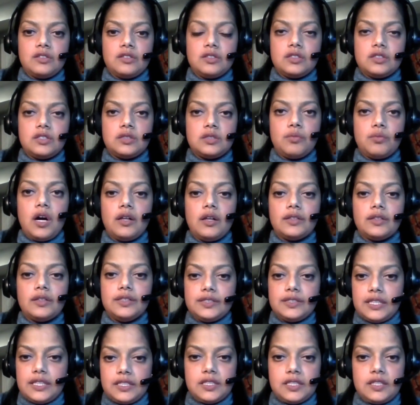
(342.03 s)
small
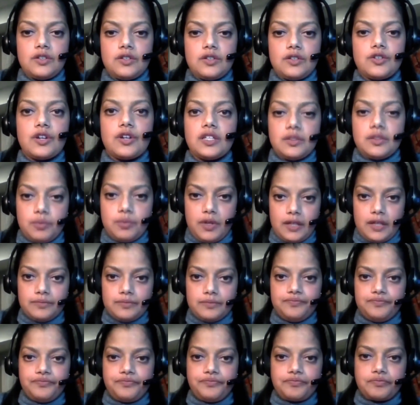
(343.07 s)
intestine transplant.
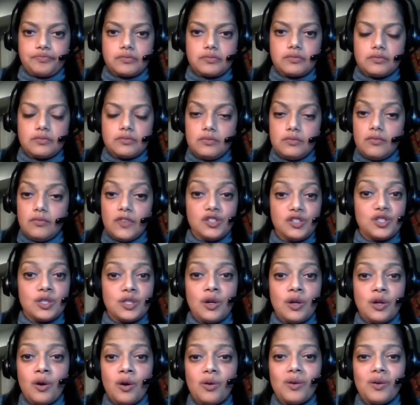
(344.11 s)

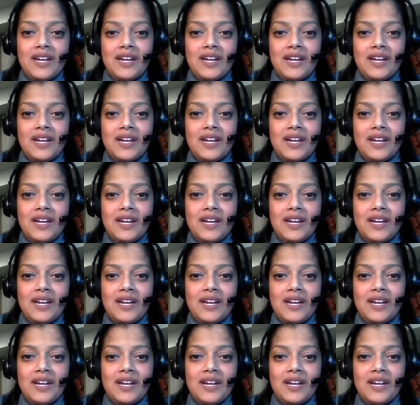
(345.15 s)
So